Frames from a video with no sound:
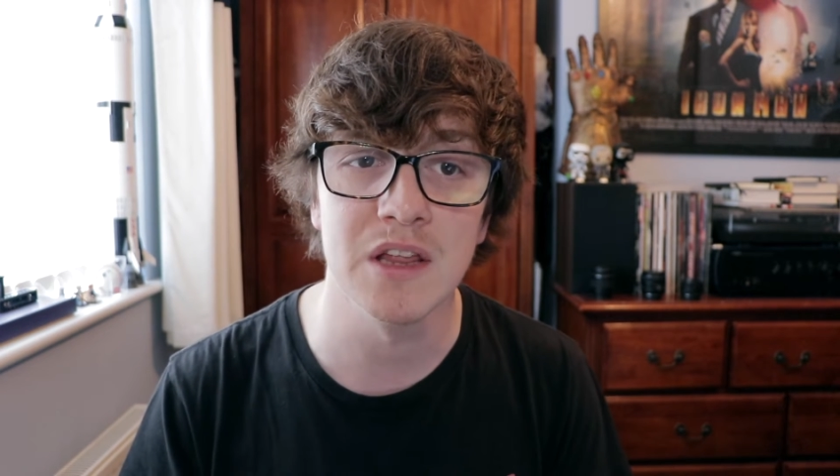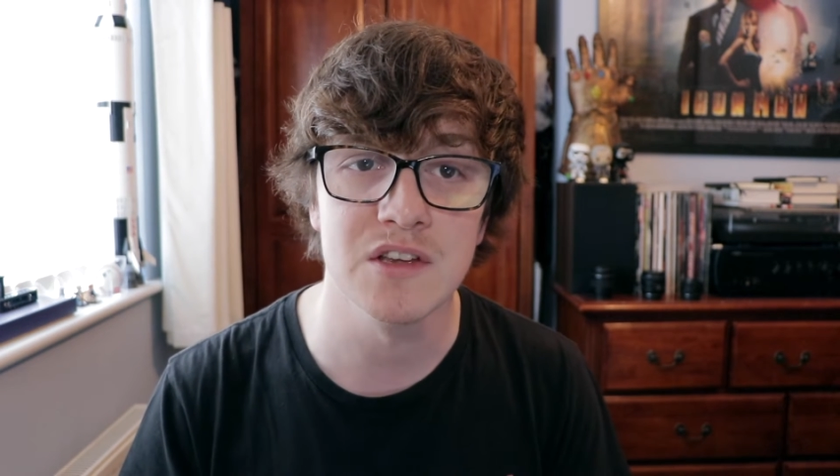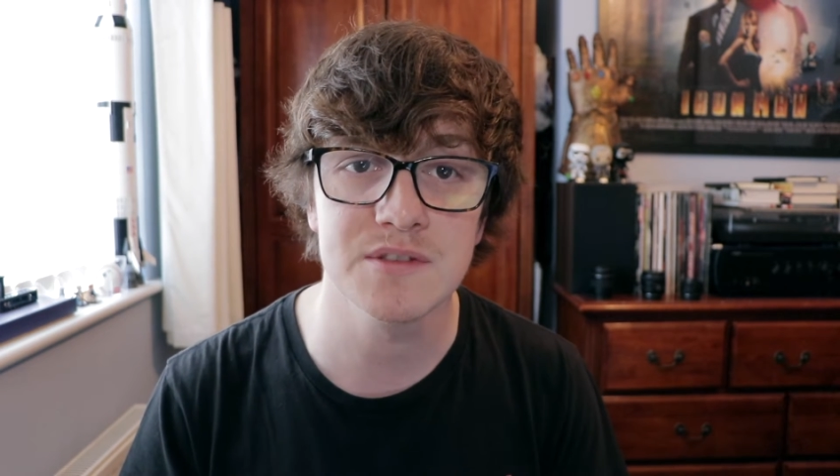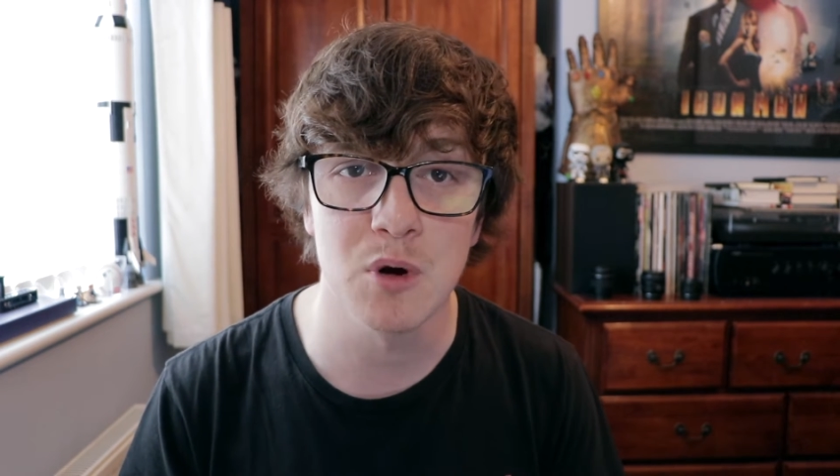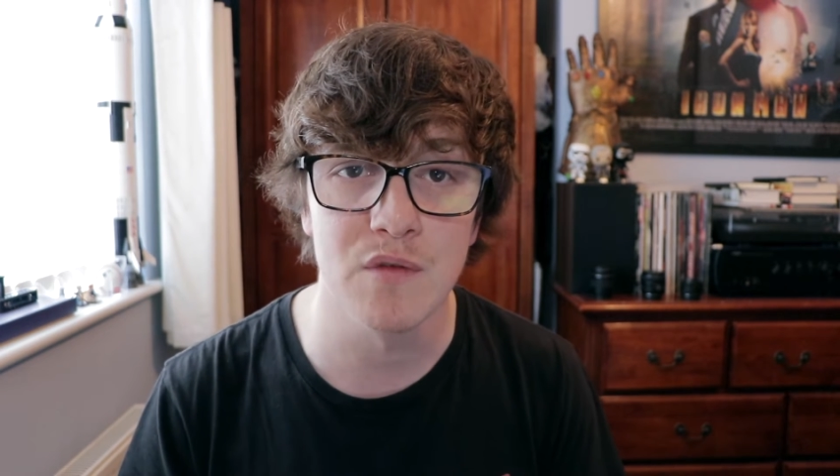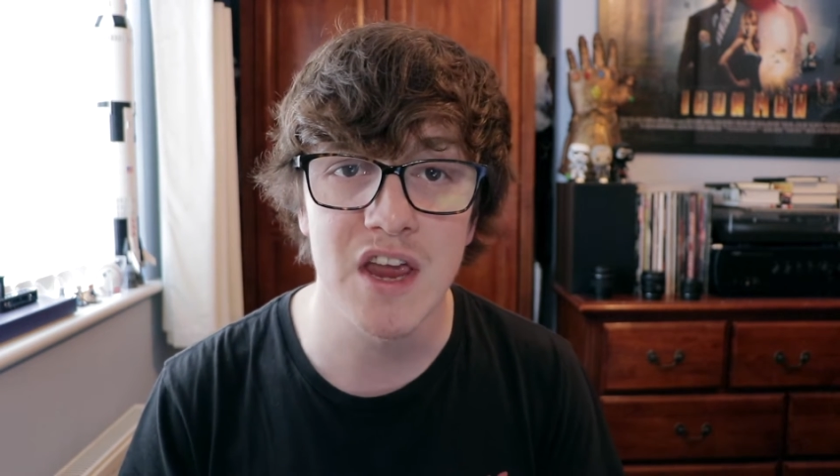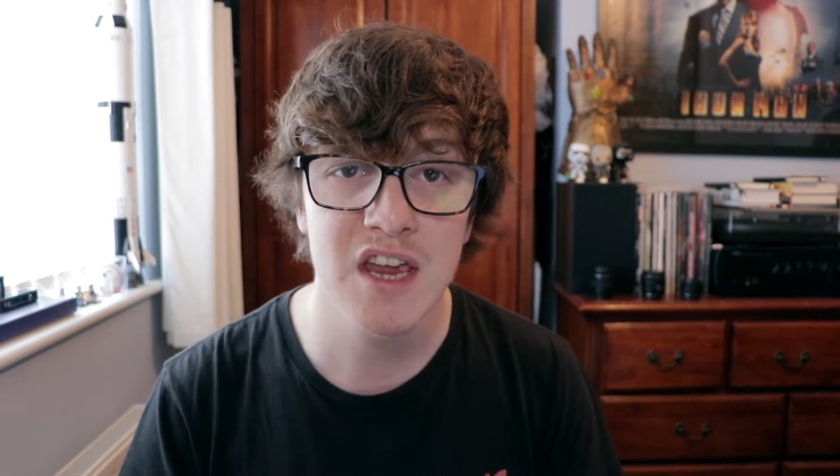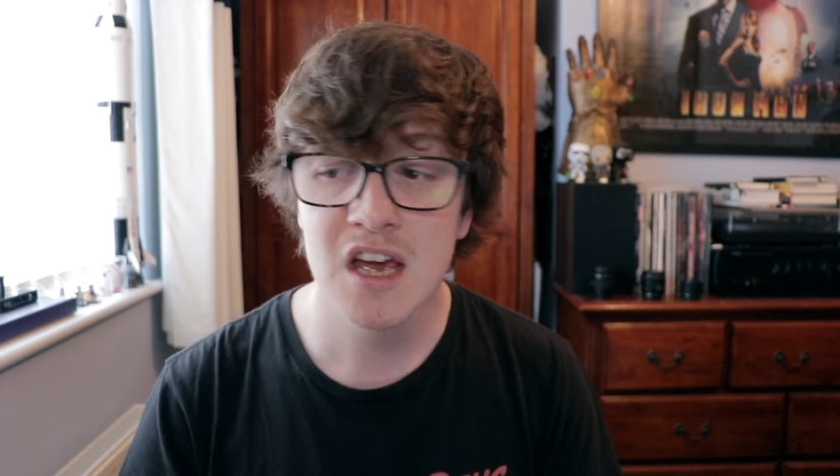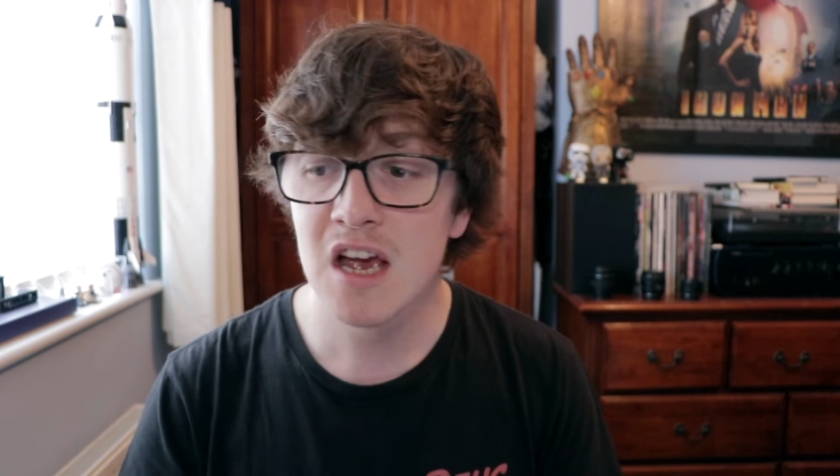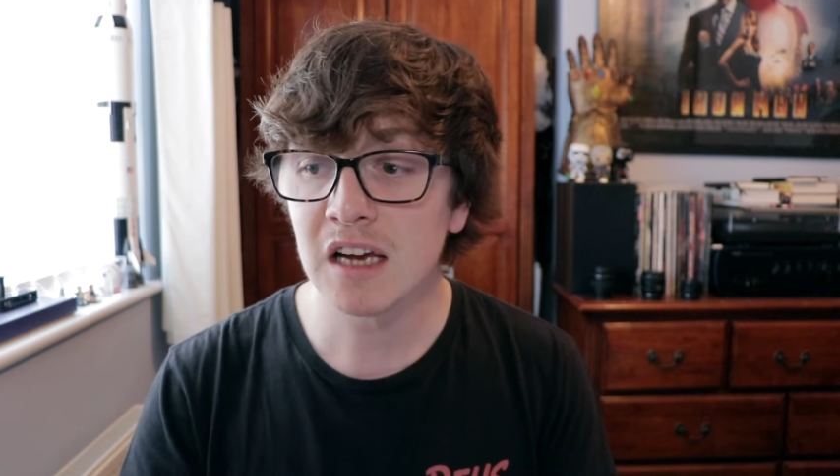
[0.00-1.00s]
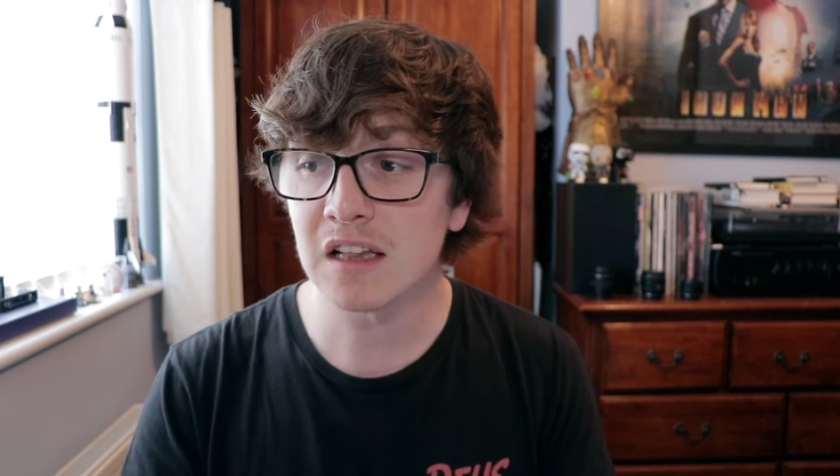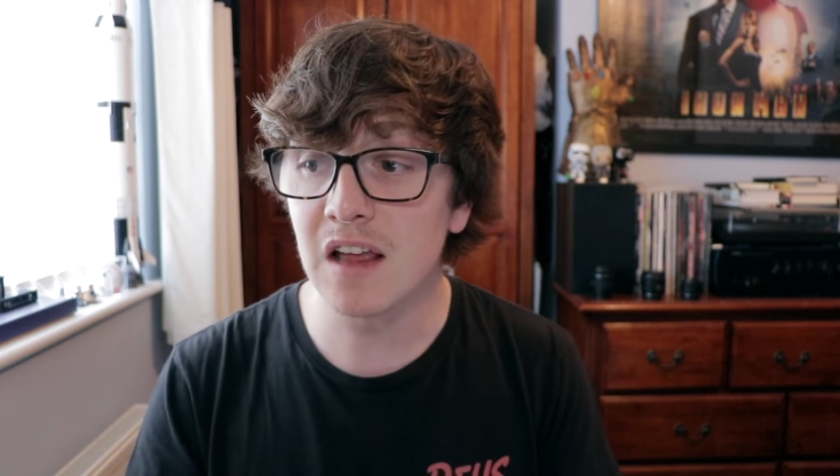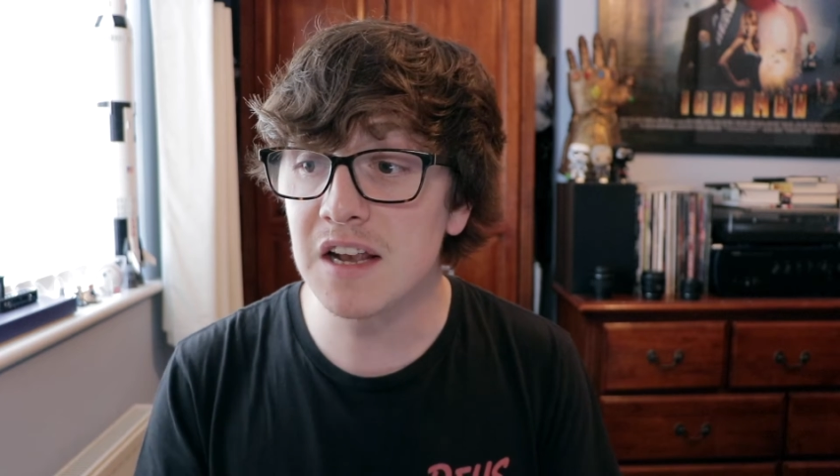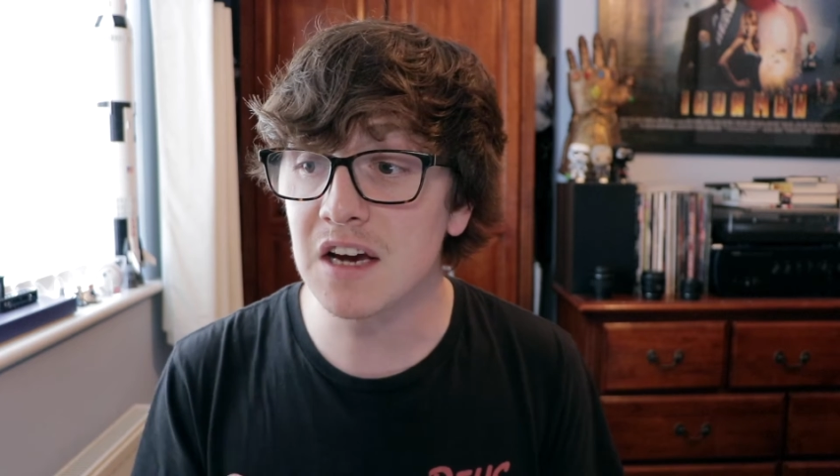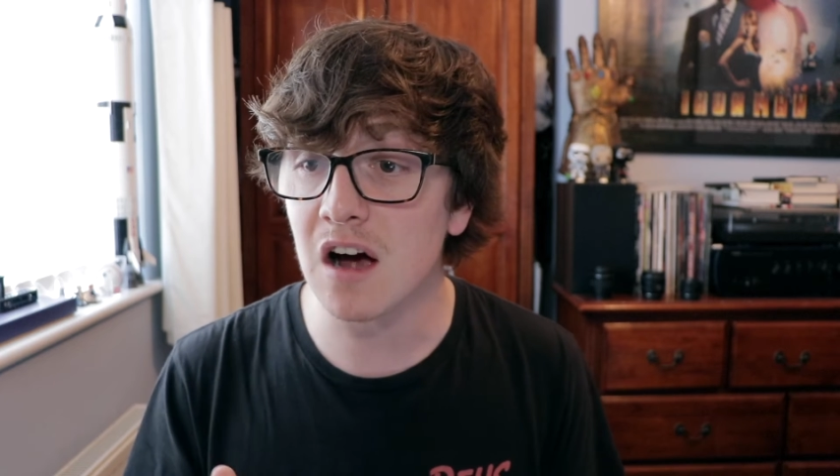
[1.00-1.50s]
in this movie.
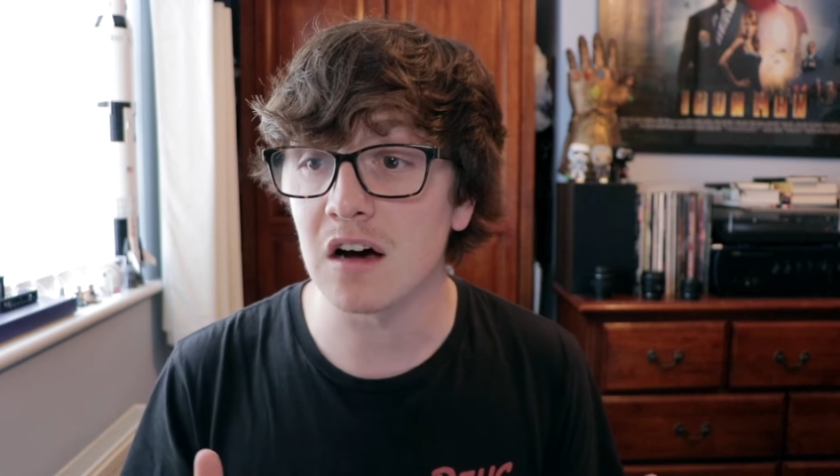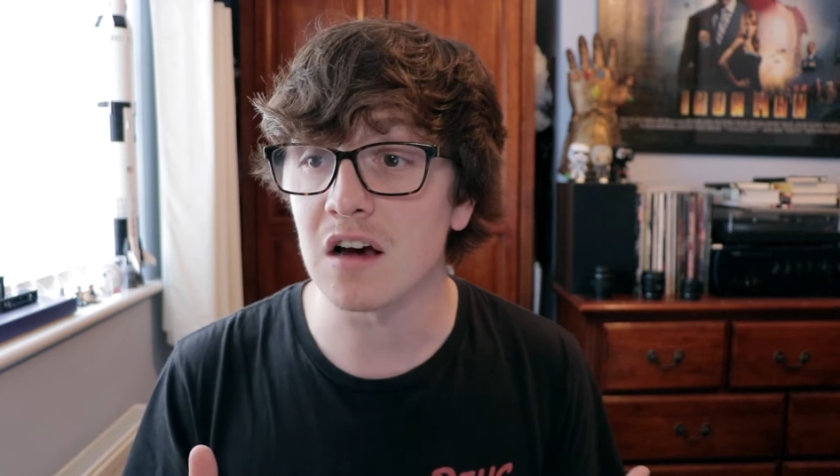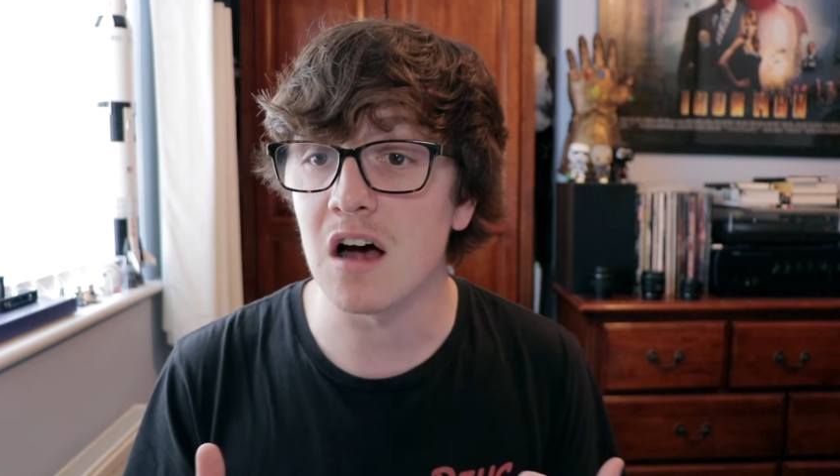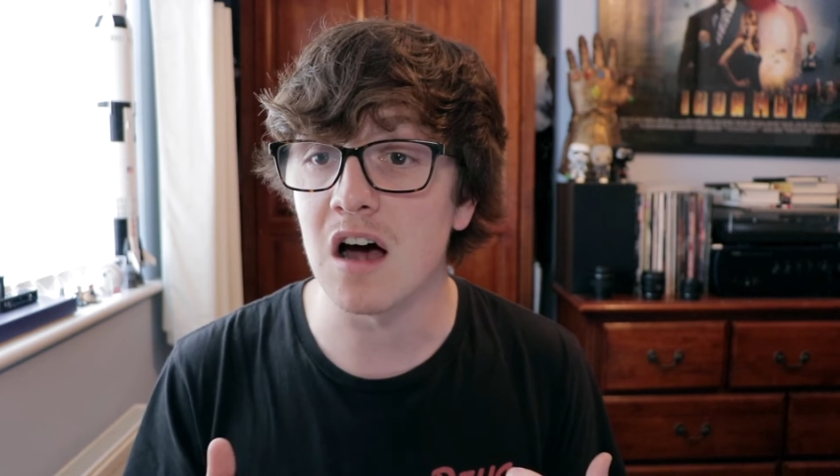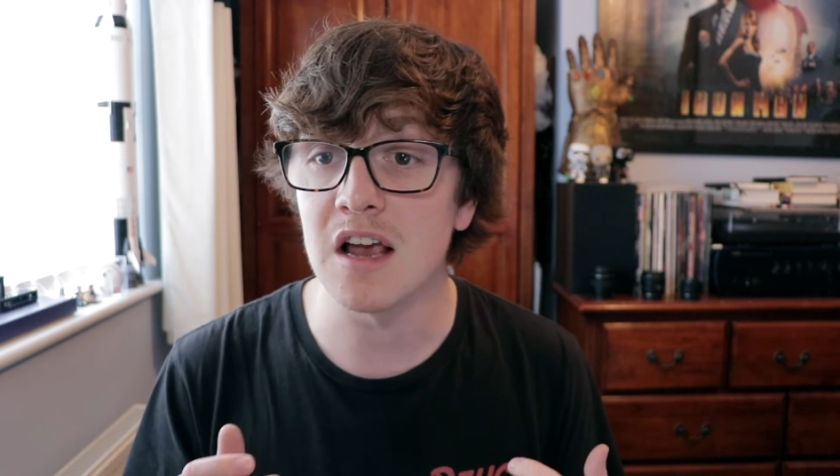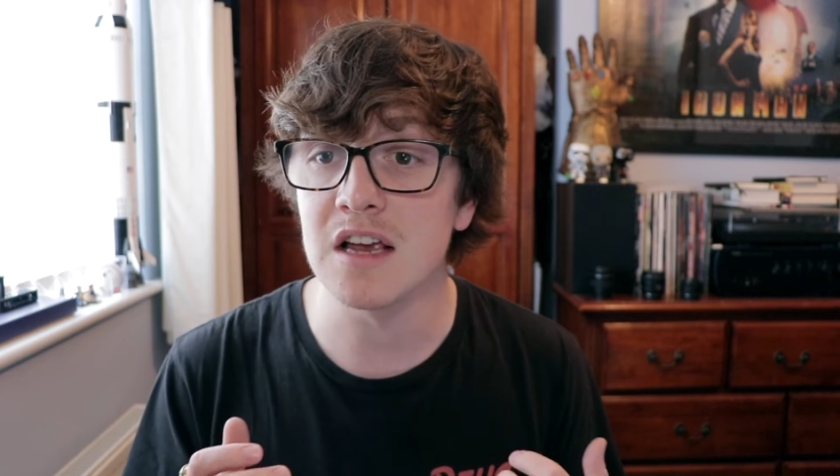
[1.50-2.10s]
Lady Gaga